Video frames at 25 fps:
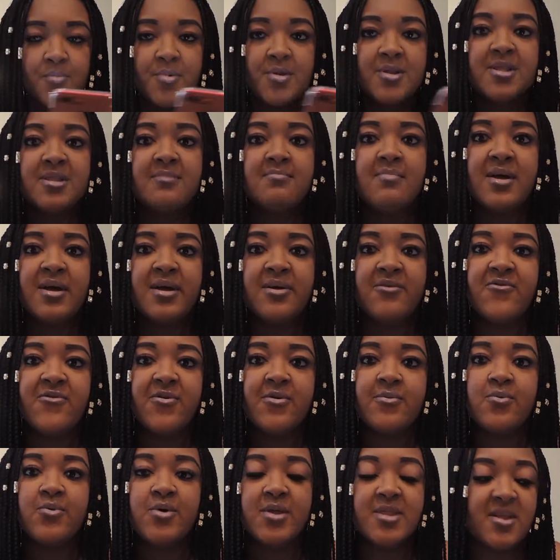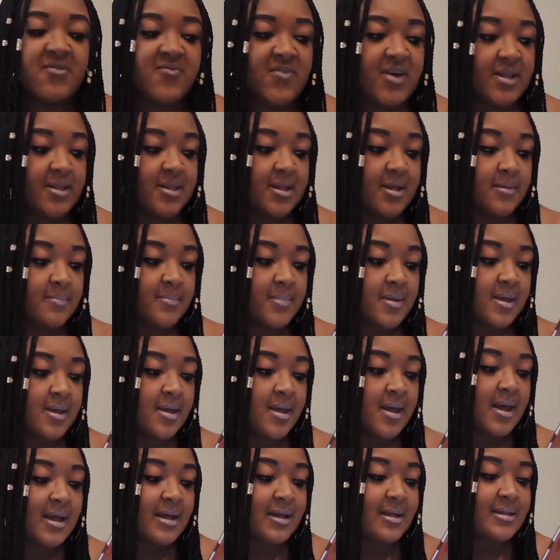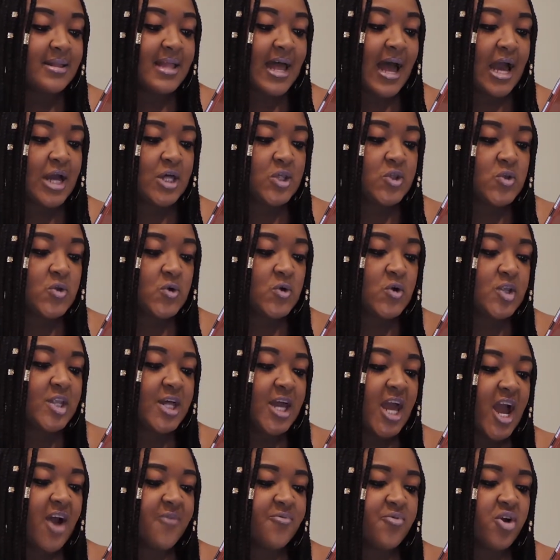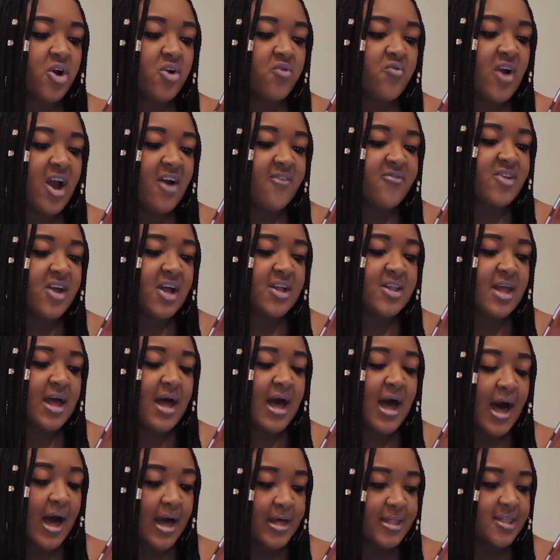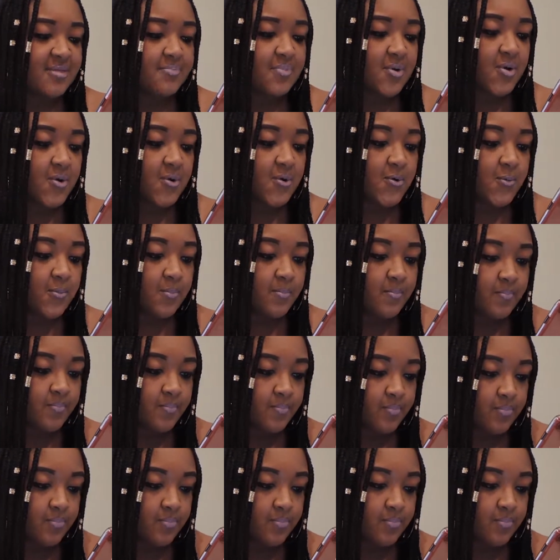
Smith, who is the victim, died shortly after arriving at the hospital.